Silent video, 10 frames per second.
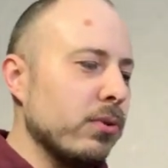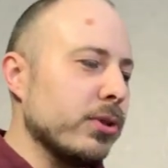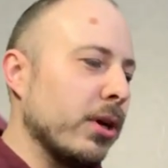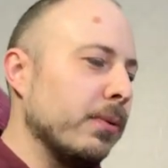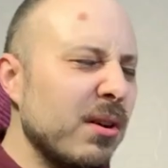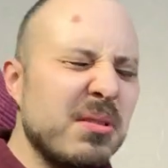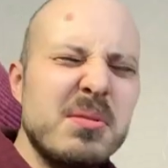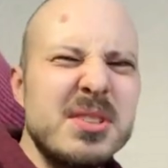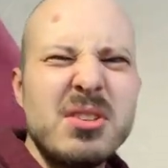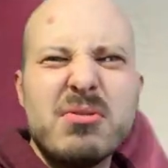So
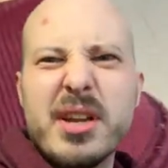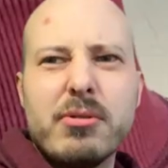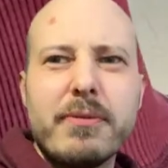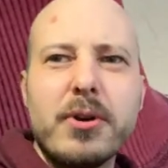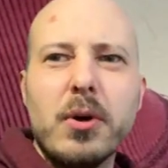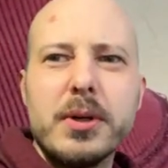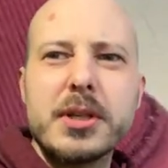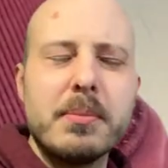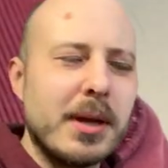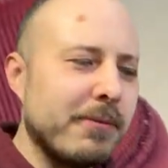it's not really a review, it's
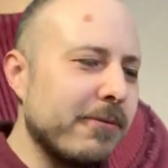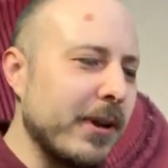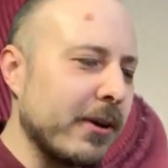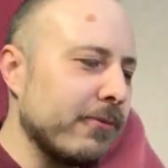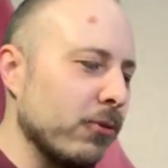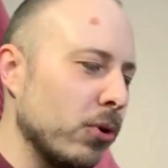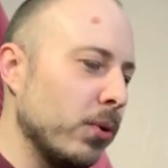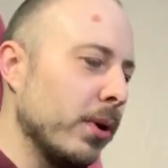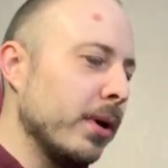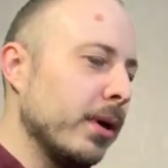going to be a flick through